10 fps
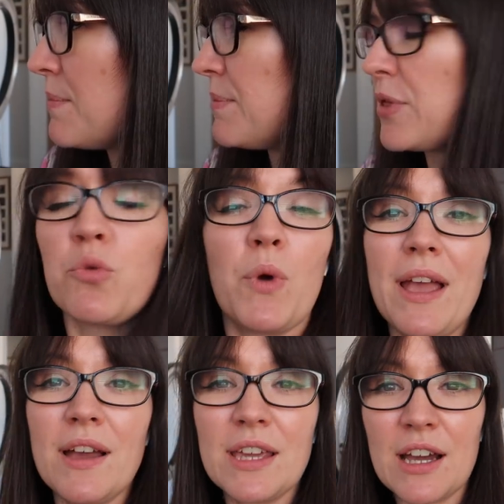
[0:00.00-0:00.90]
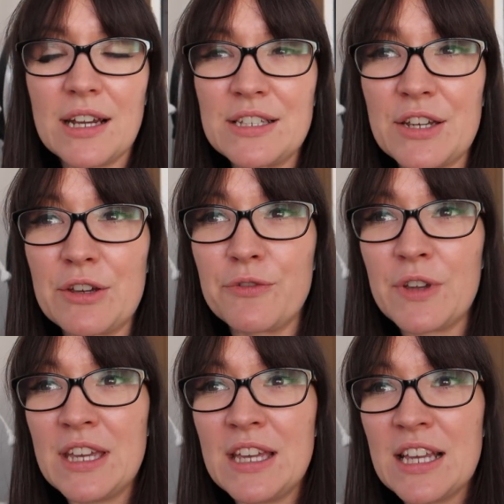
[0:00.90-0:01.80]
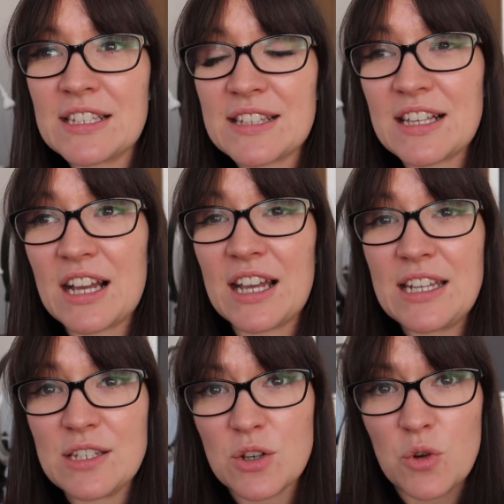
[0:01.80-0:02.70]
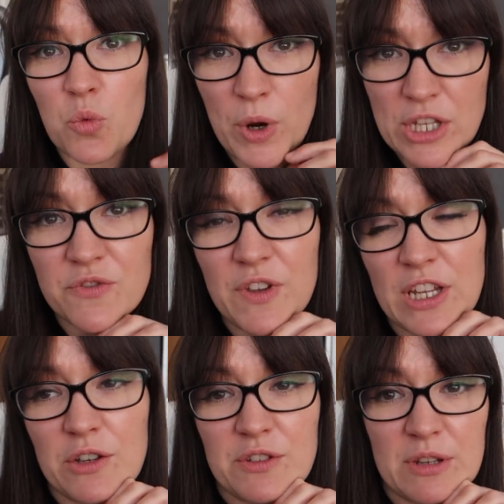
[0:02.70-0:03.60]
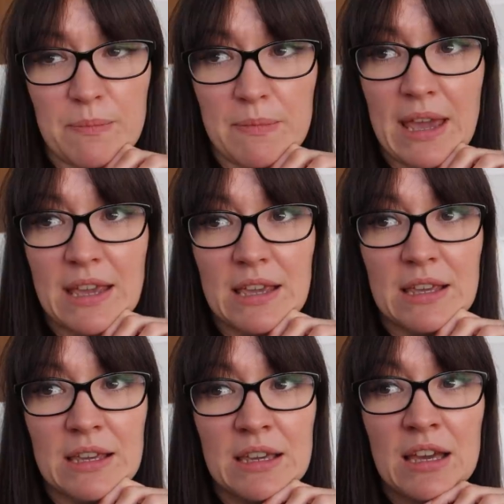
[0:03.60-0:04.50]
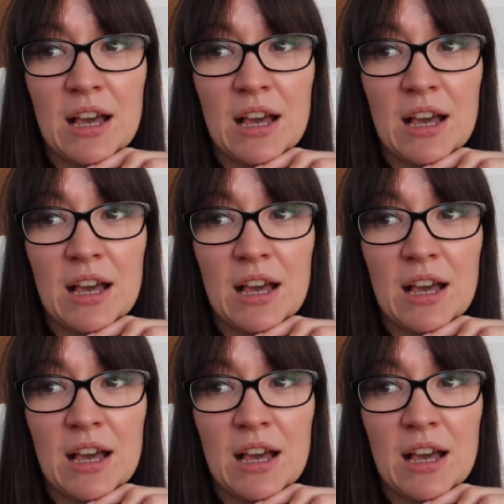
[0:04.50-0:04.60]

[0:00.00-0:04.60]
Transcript: But the way I kind of decide which videos to make,